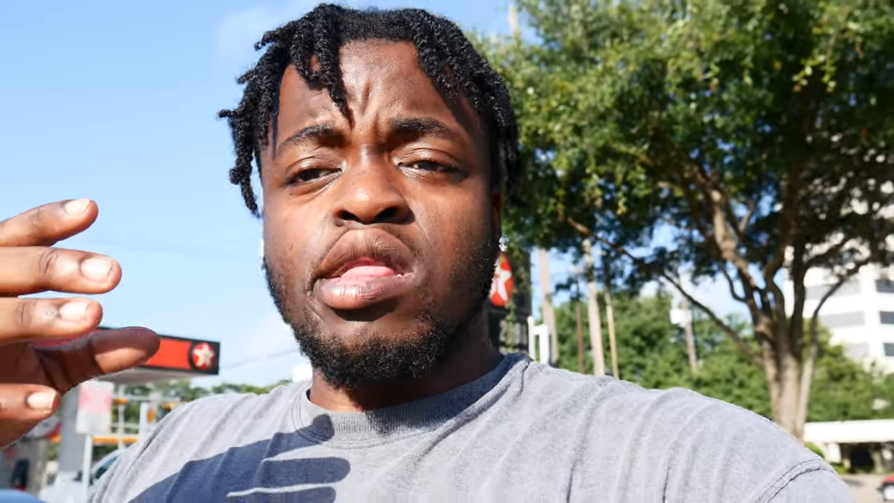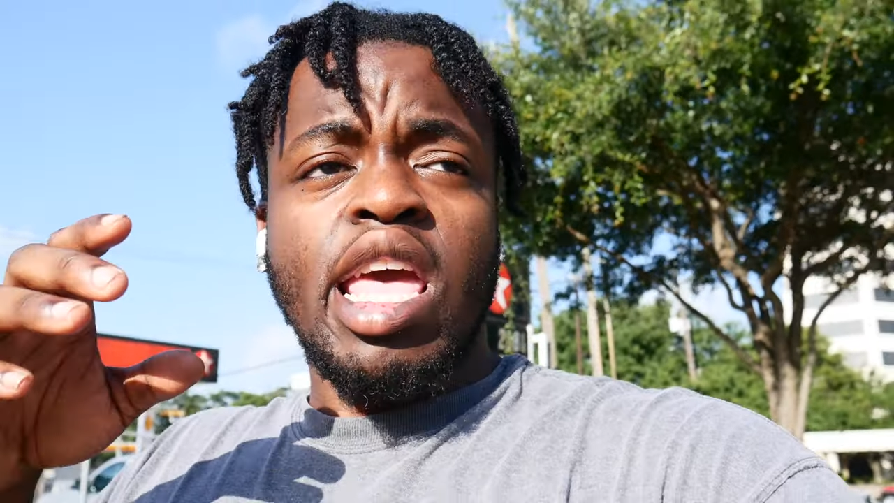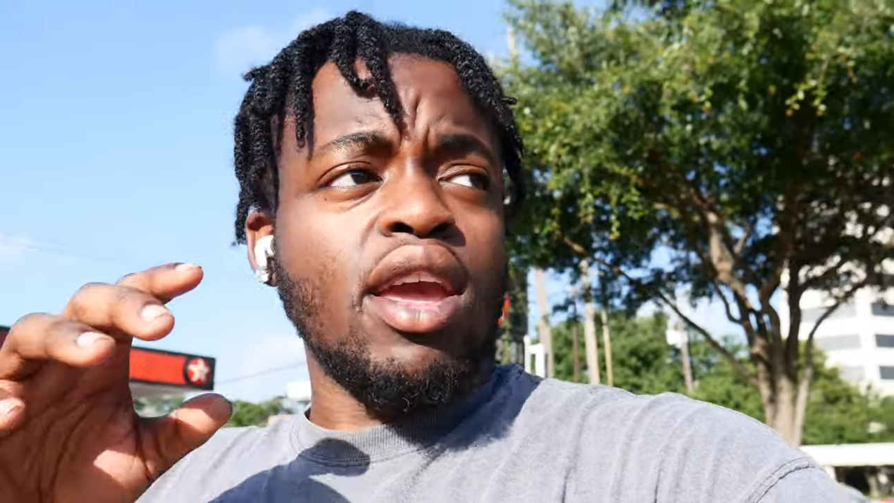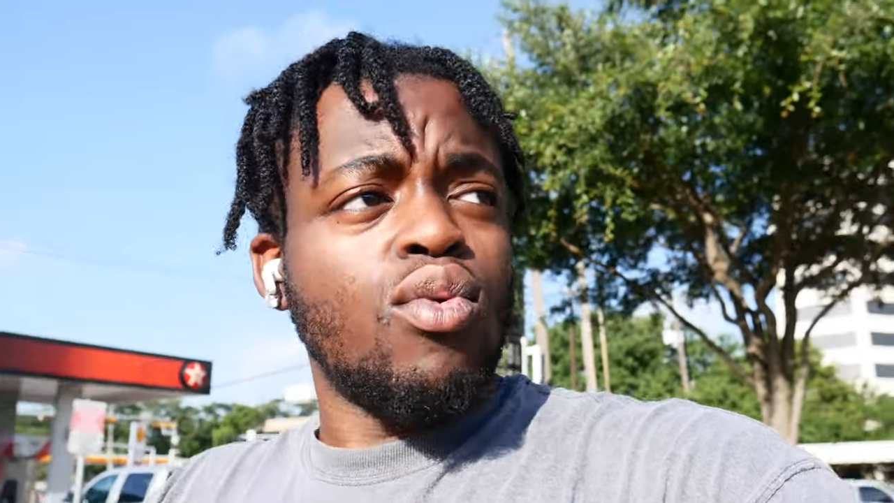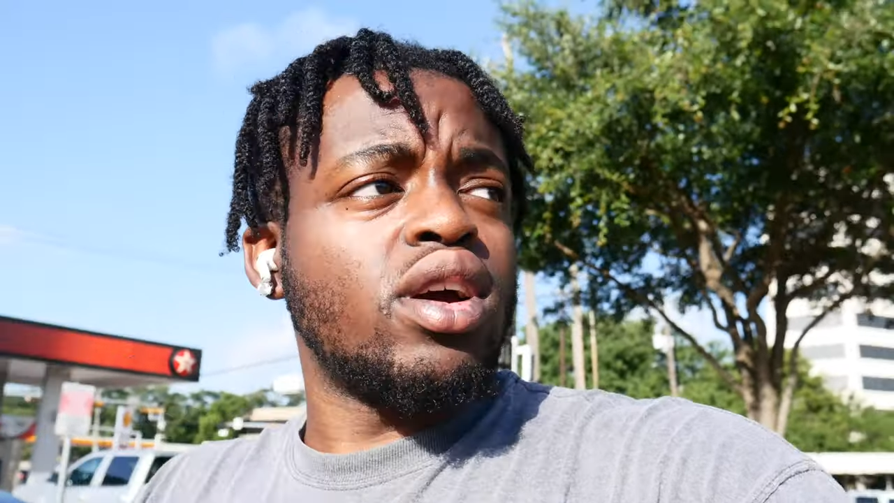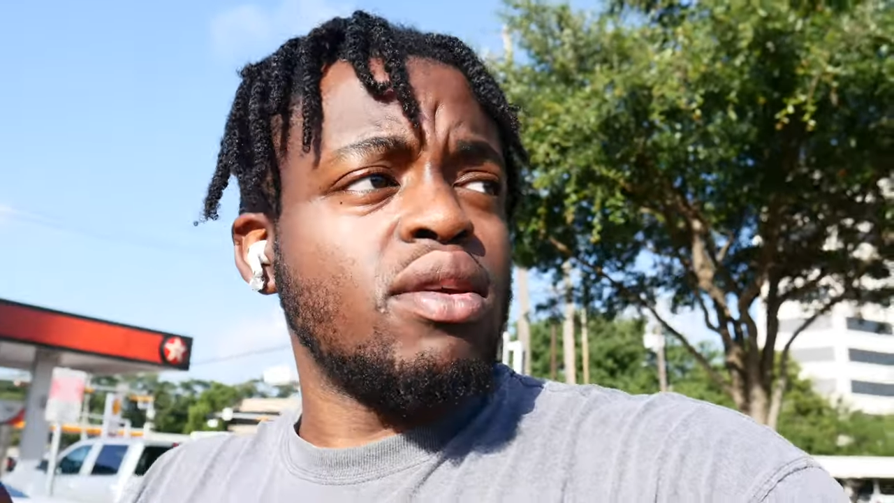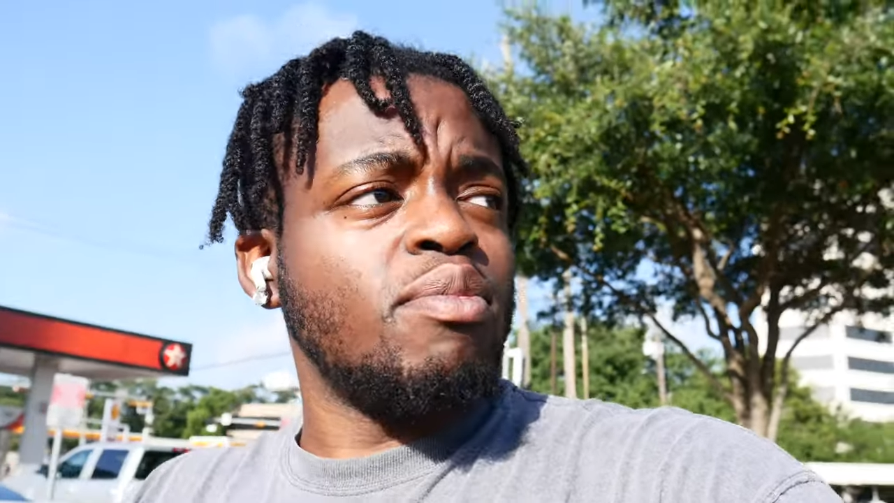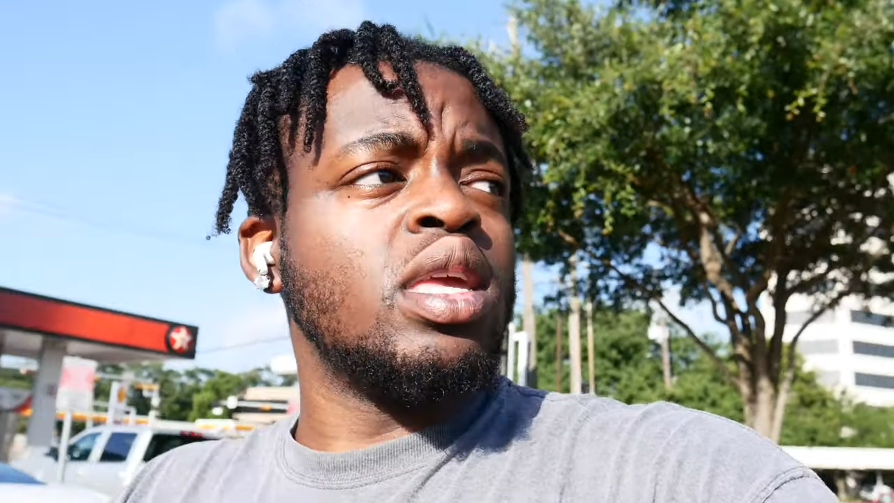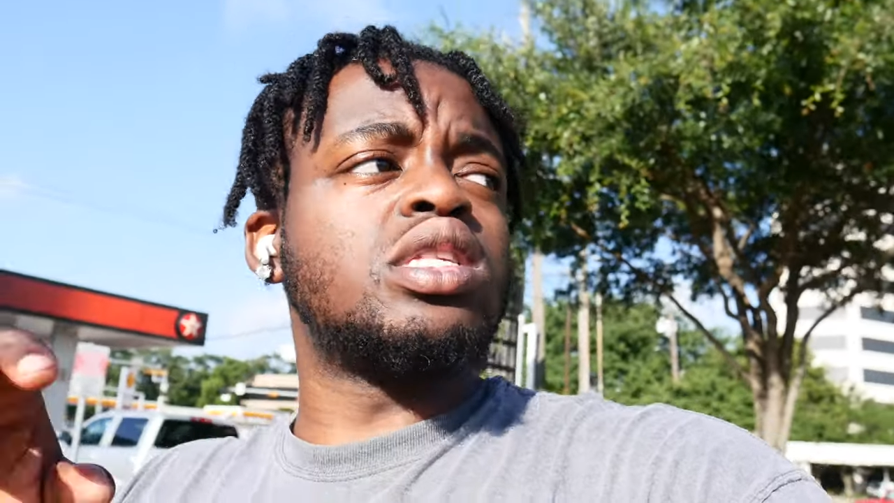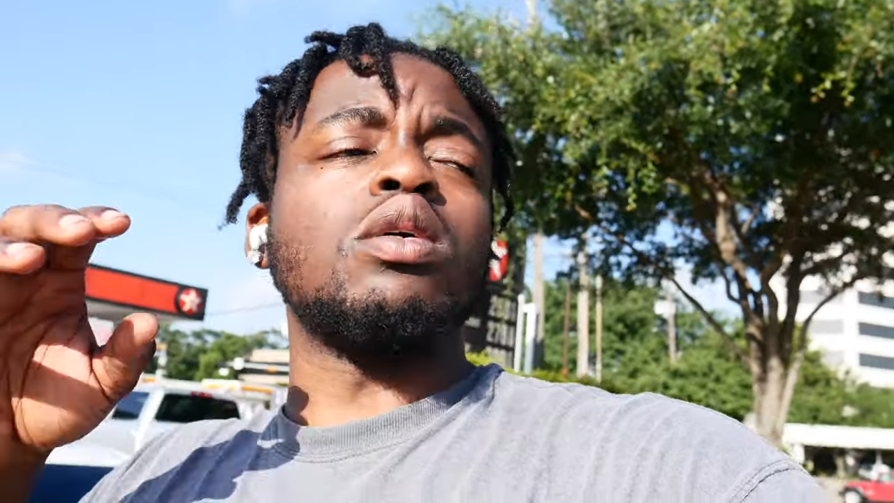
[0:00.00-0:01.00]
they wanted
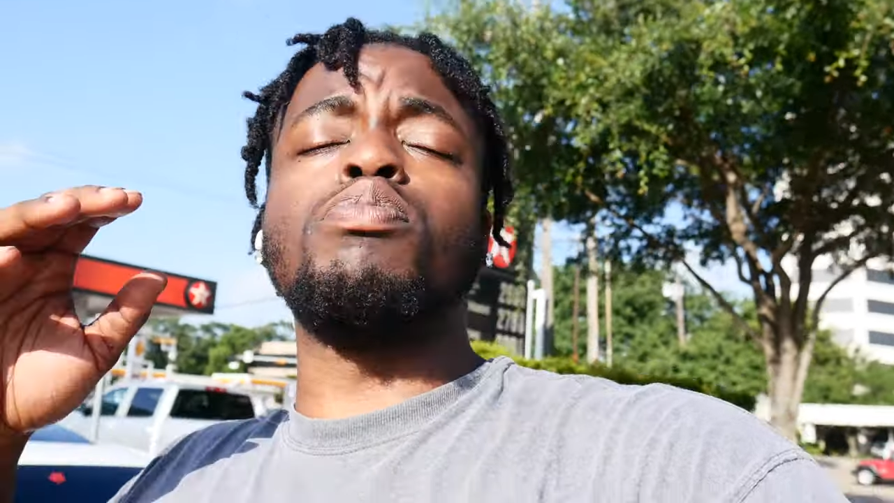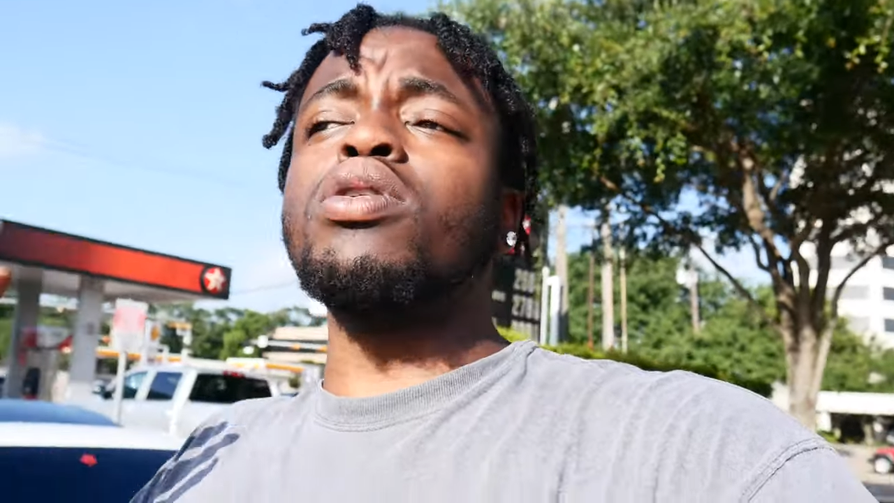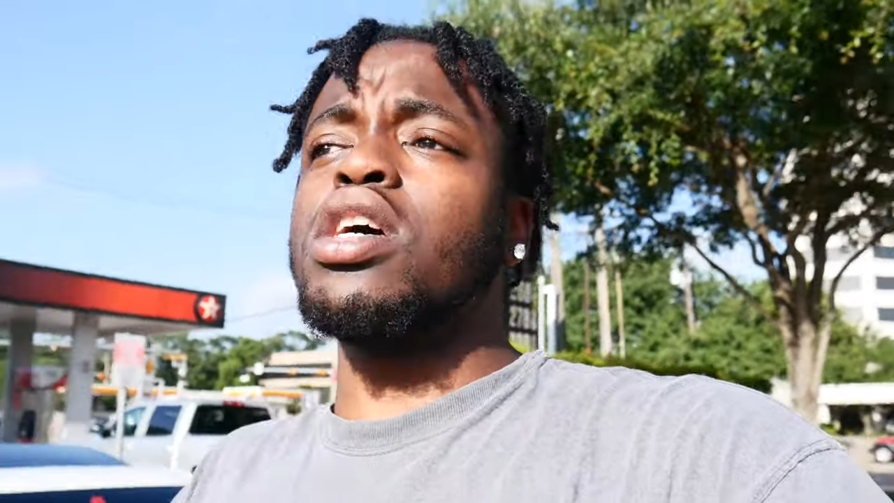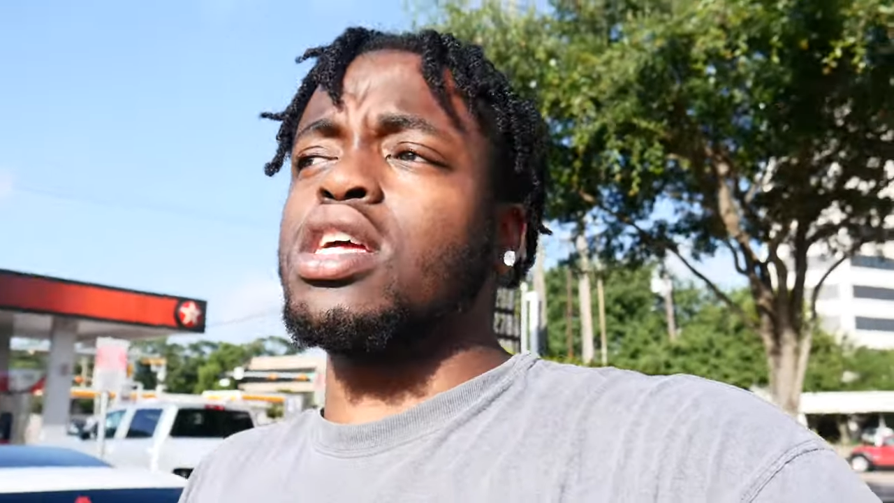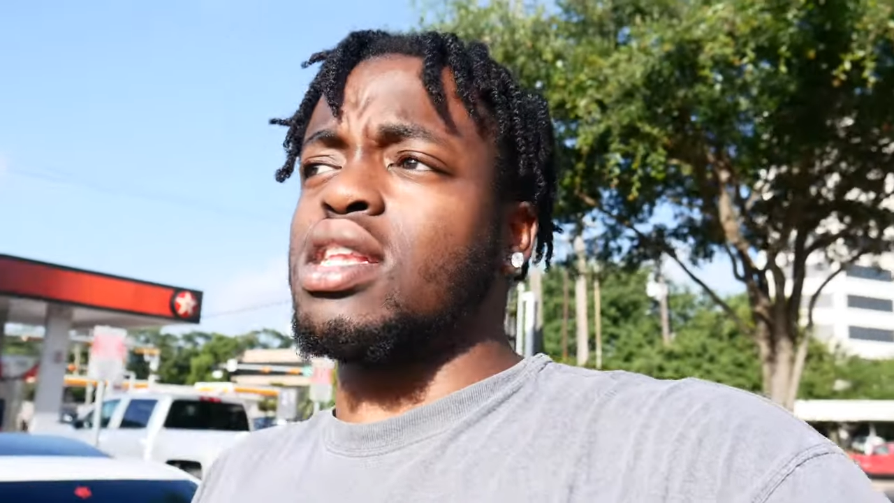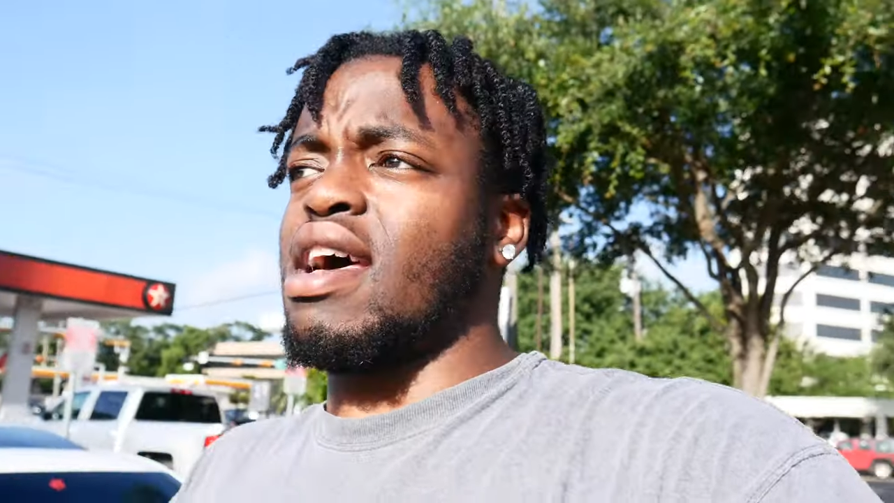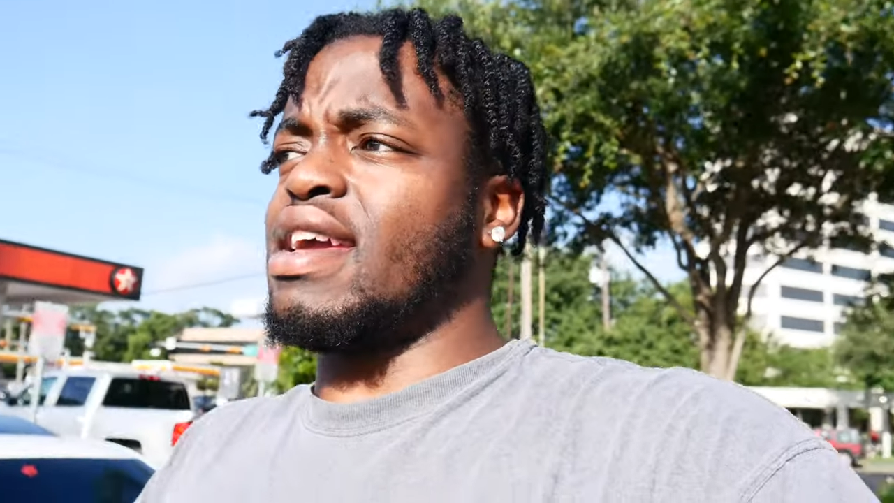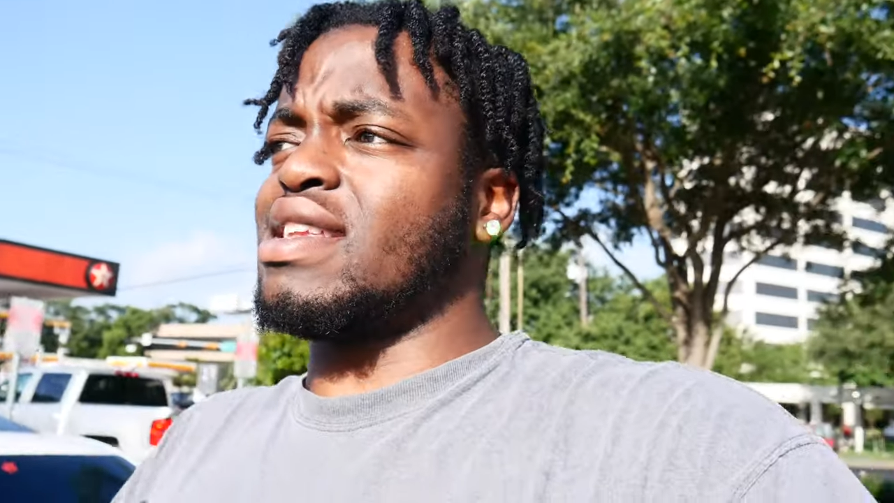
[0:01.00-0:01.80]
me to put like